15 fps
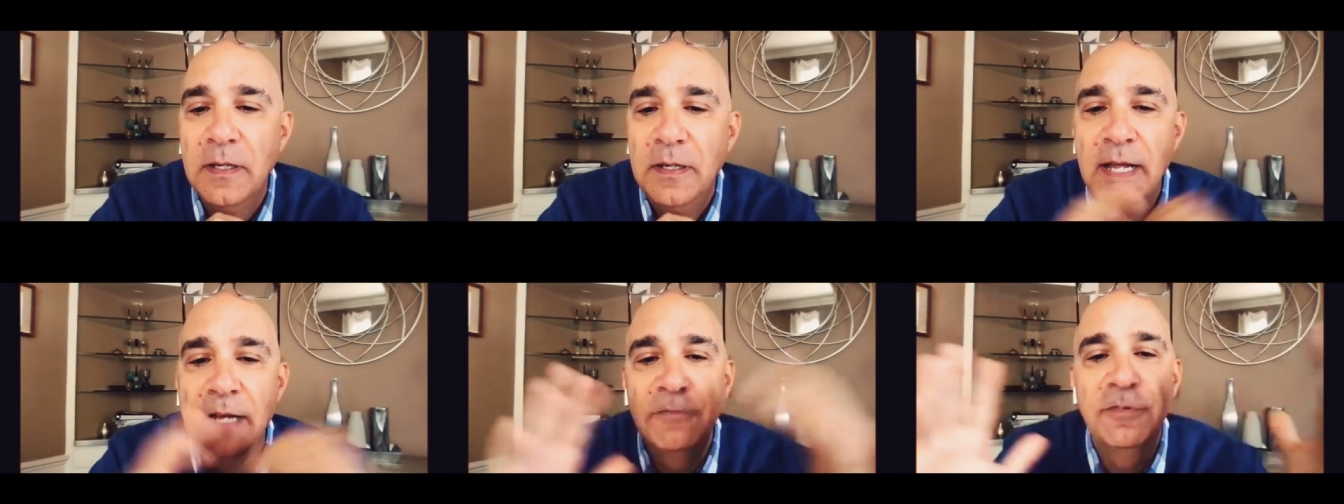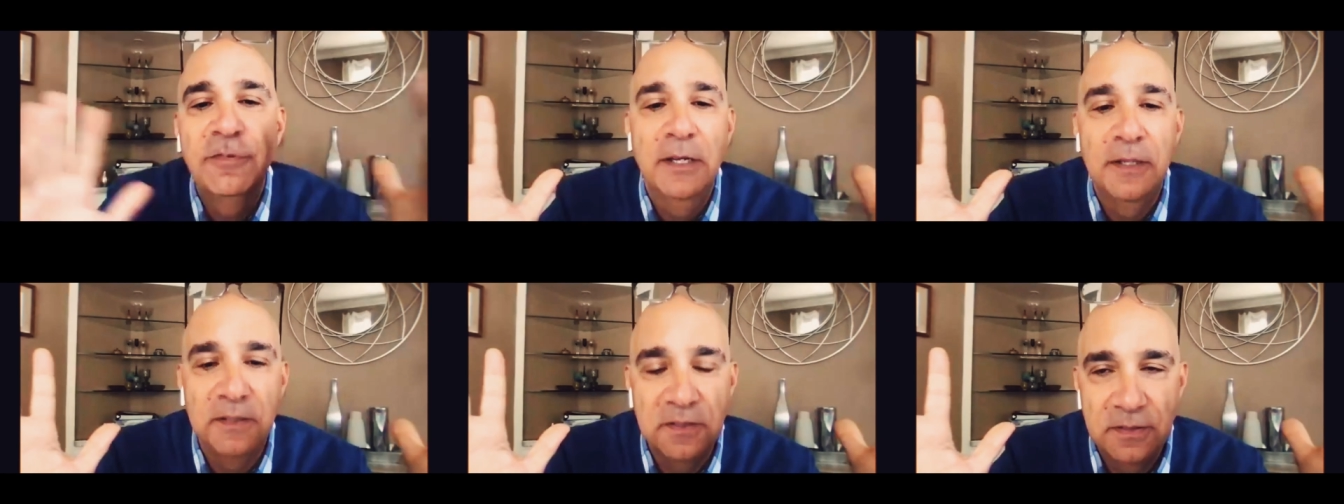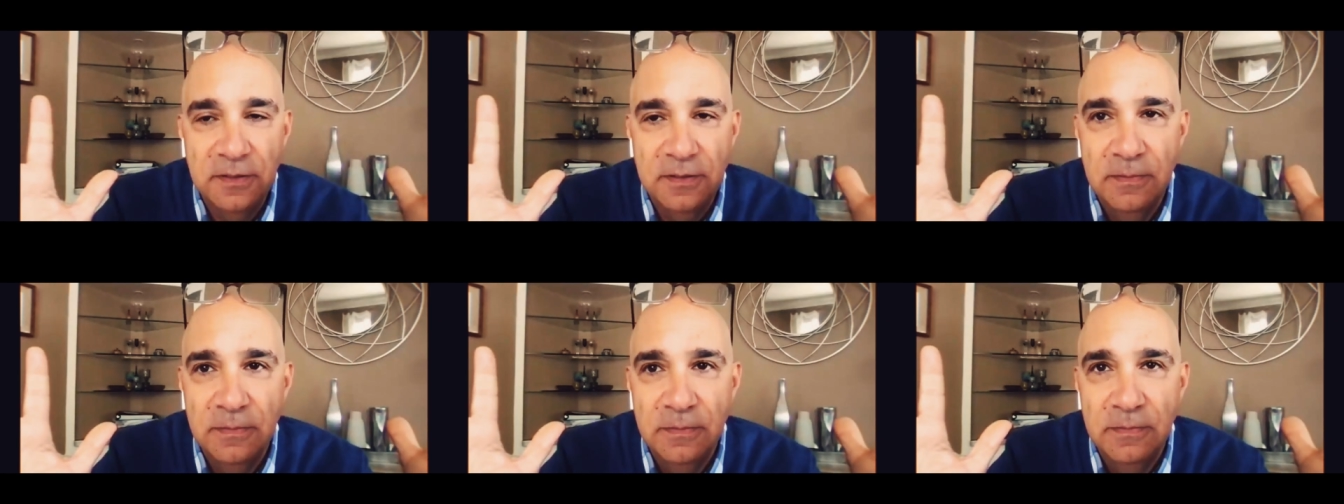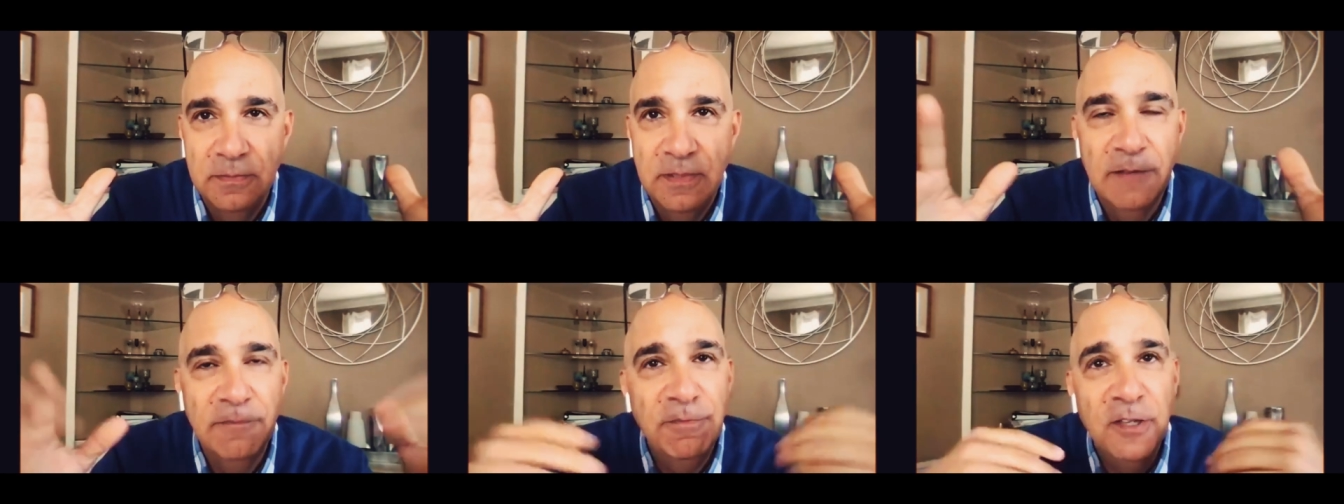Netflix
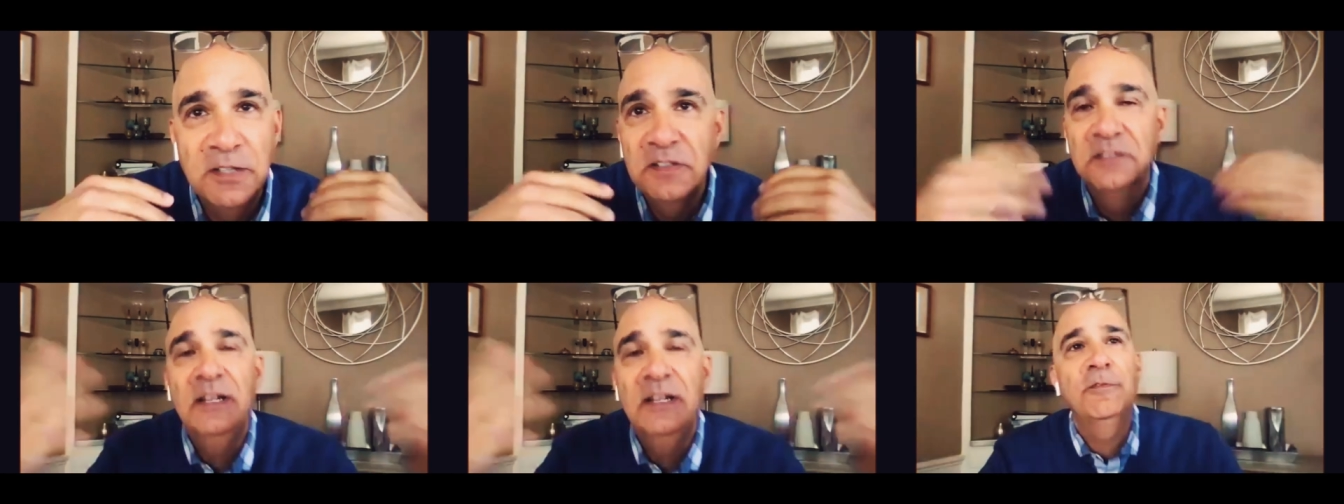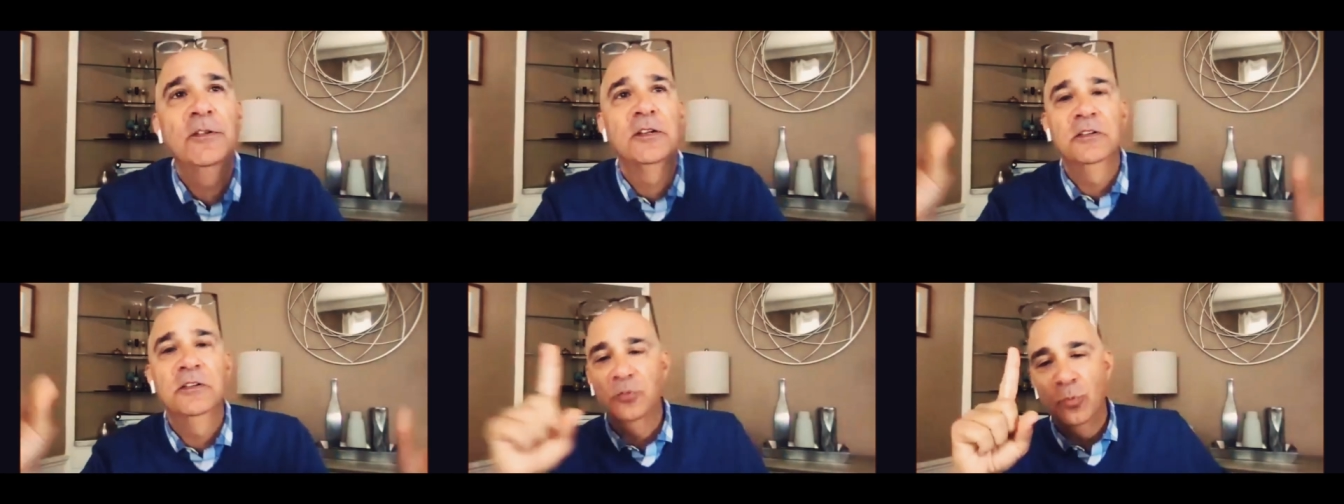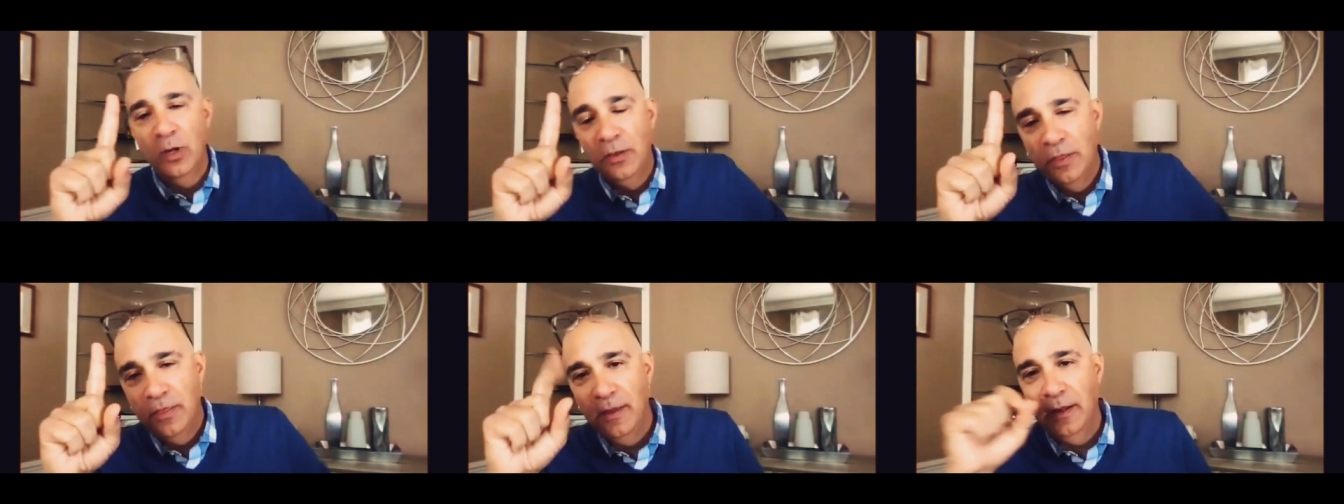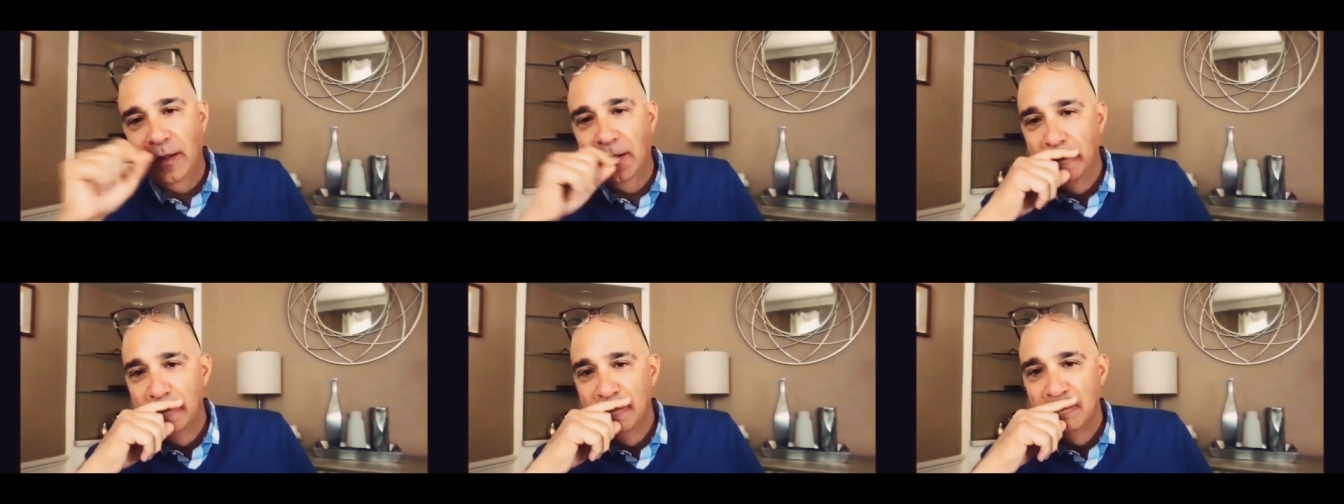is Netflix. It's one
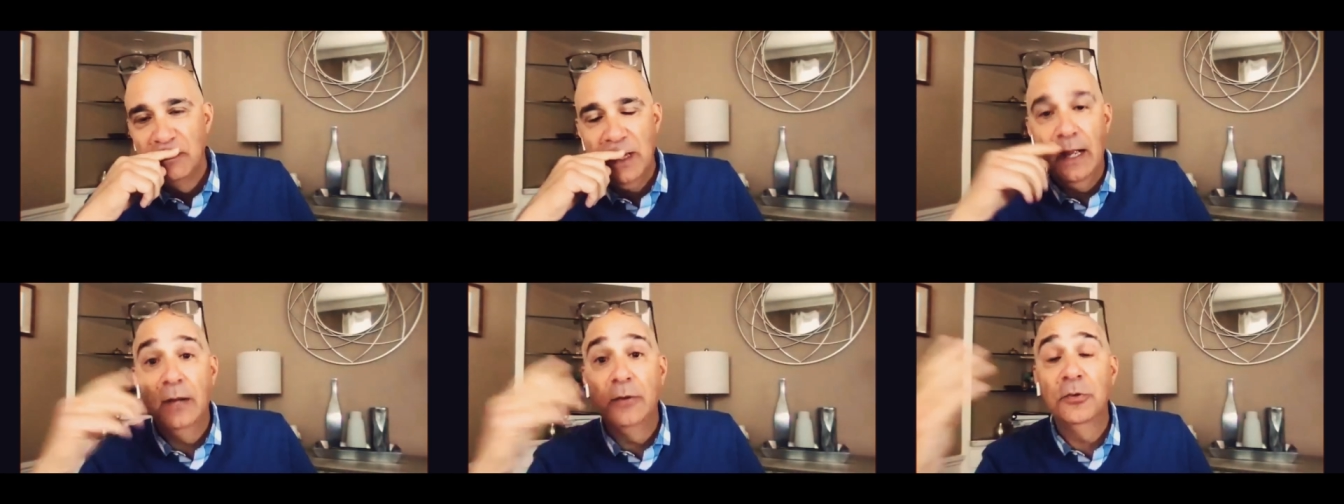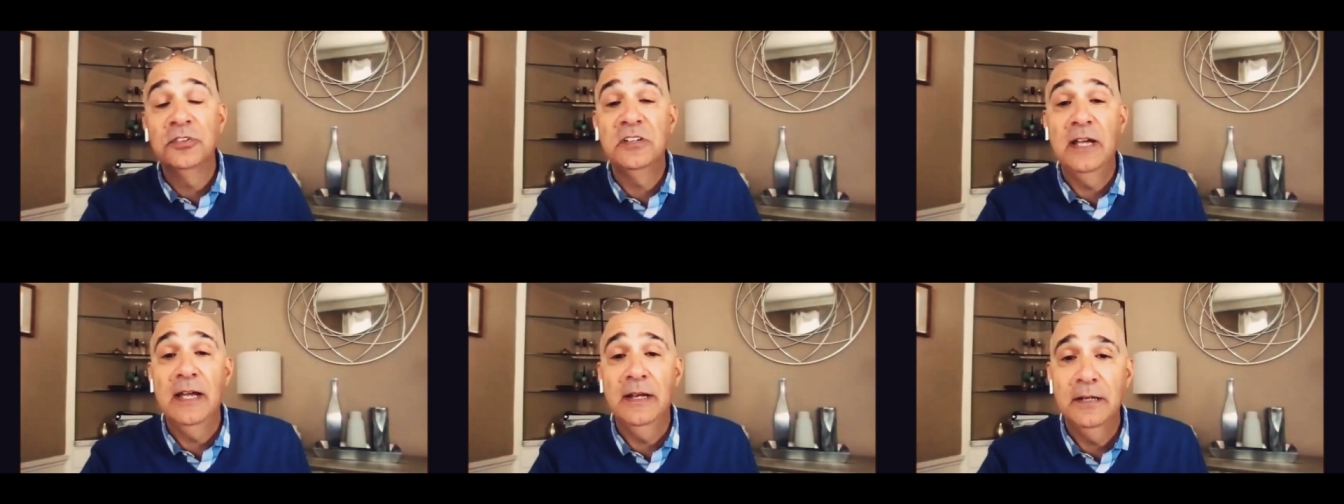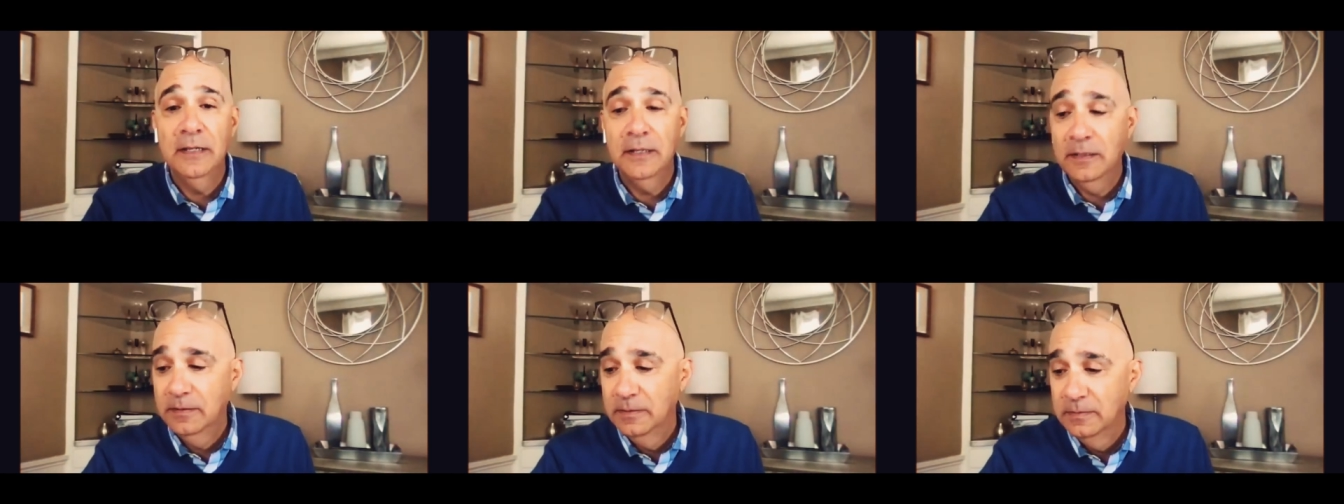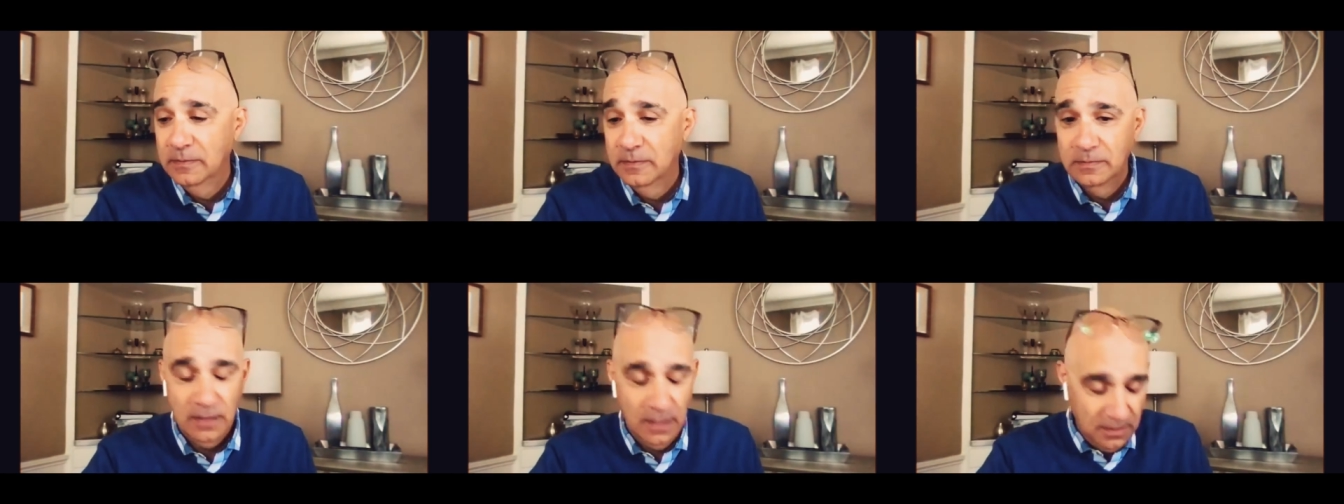thing. I understand it.
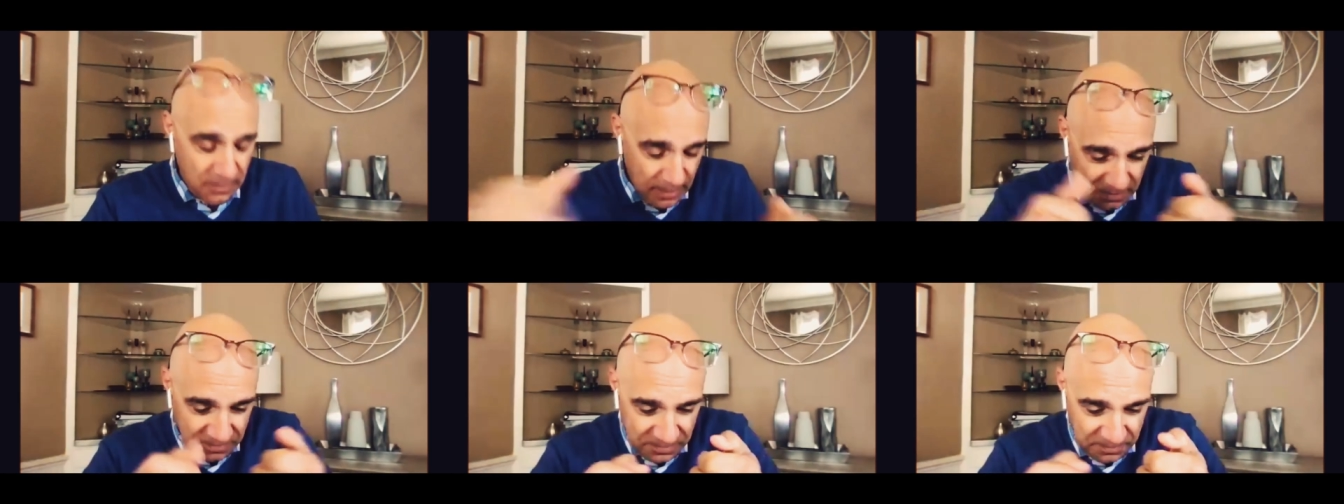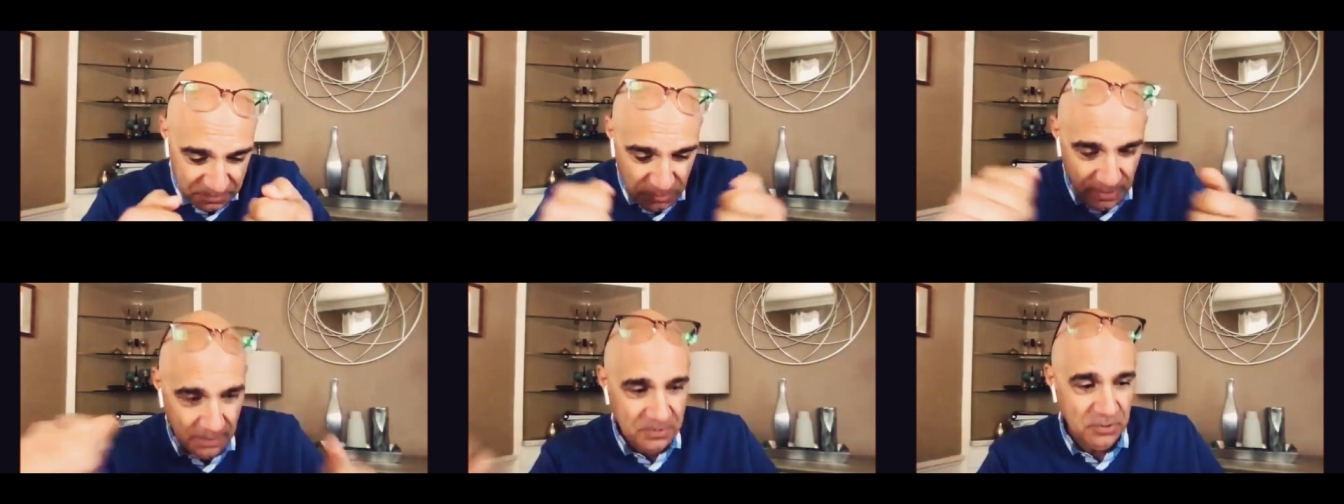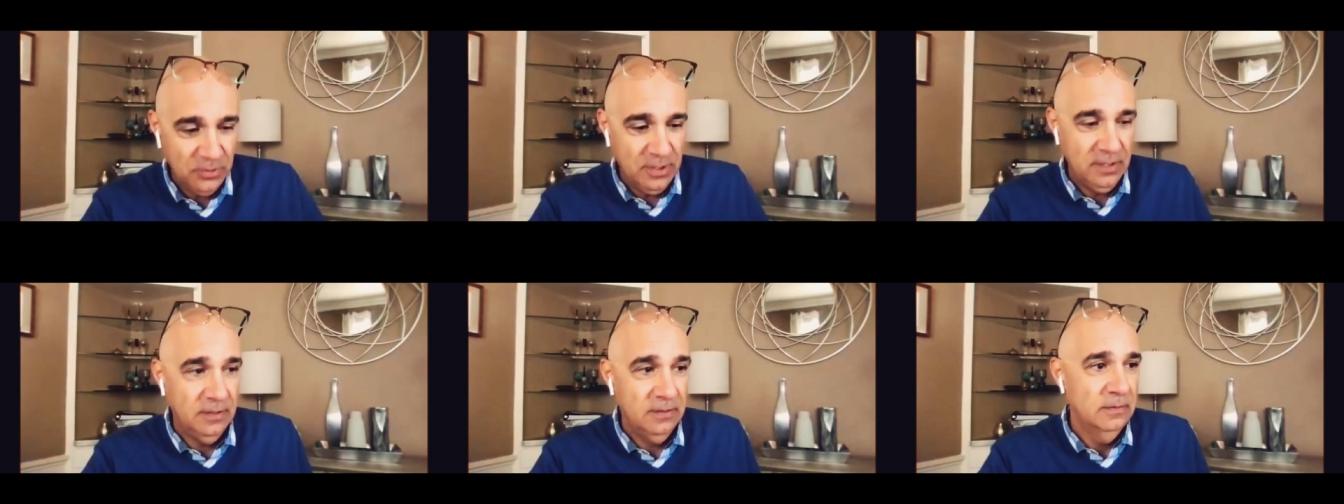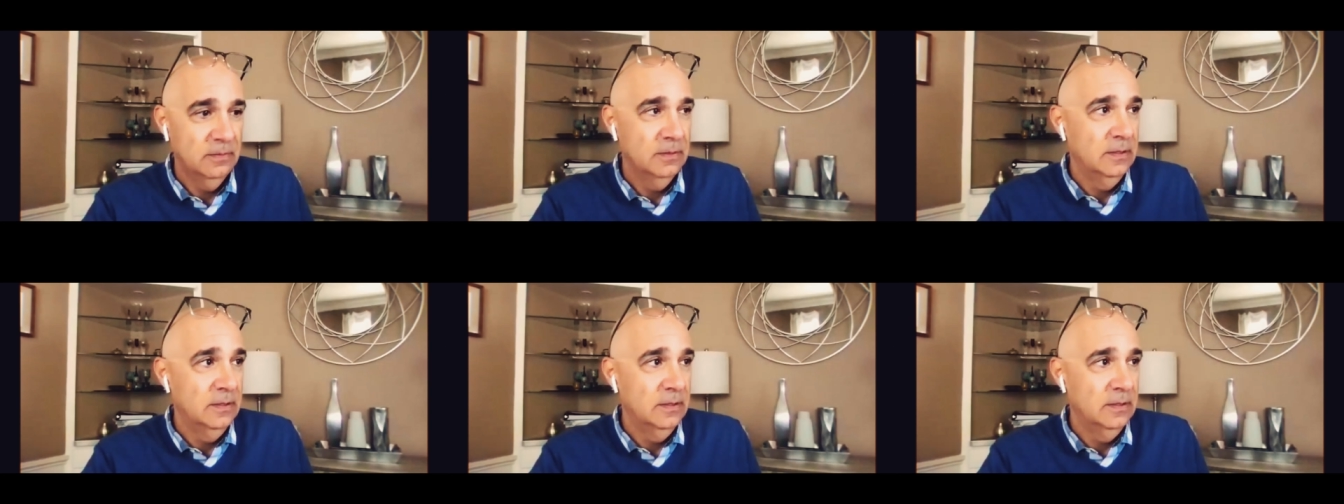I know how to subscribe to it.